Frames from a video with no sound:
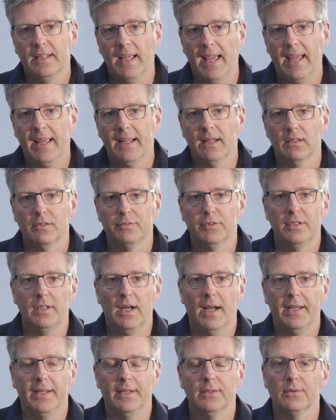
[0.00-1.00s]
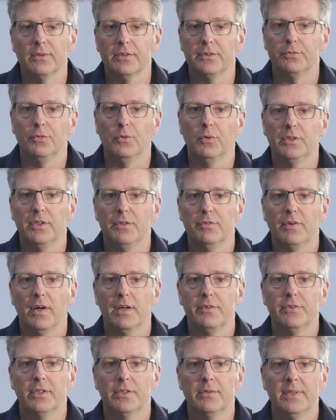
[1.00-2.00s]
the angle of the diagonal is
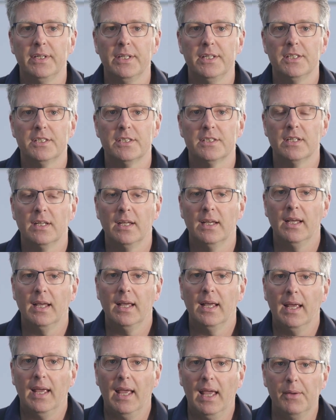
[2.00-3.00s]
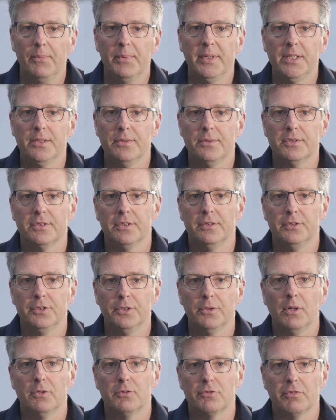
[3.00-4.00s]
45 degrees and we use a
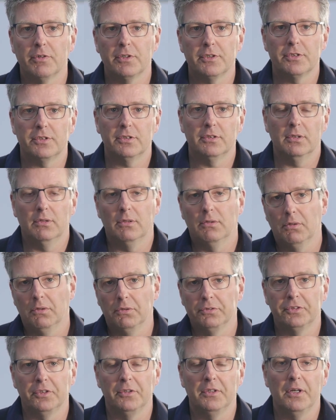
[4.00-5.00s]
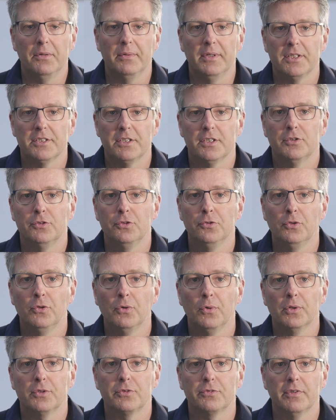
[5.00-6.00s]
duo truss, also known as a
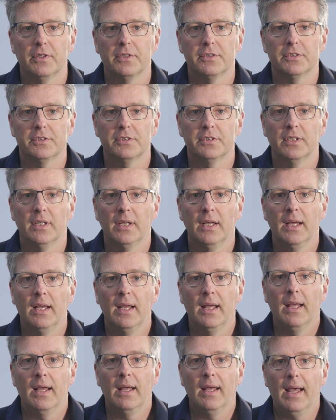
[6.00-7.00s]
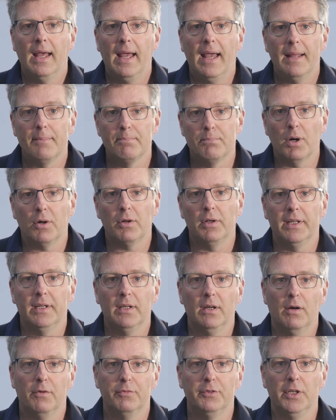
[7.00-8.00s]
two-core truss, and
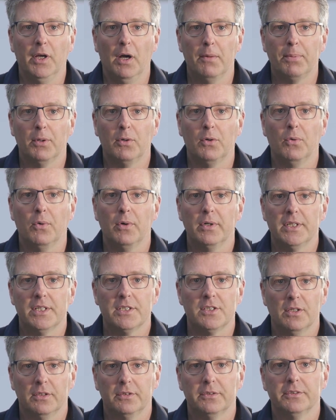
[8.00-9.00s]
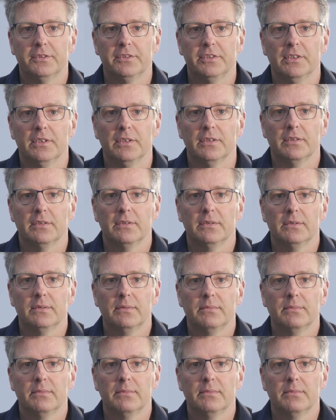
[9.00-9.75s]
buckling of the upper chord is not considered.